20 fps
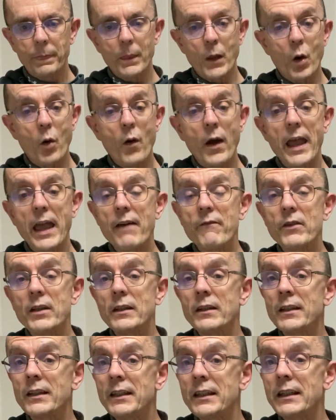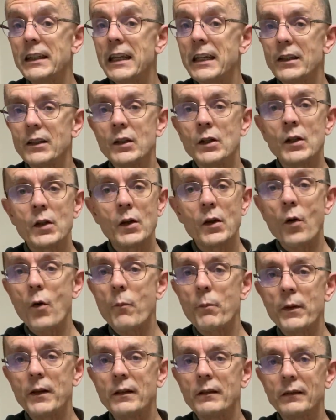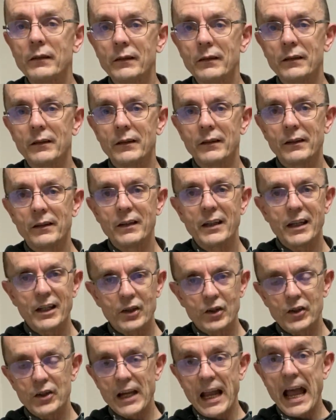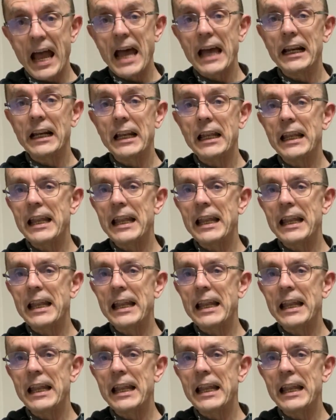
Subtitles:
No, heaven didn't open and shine a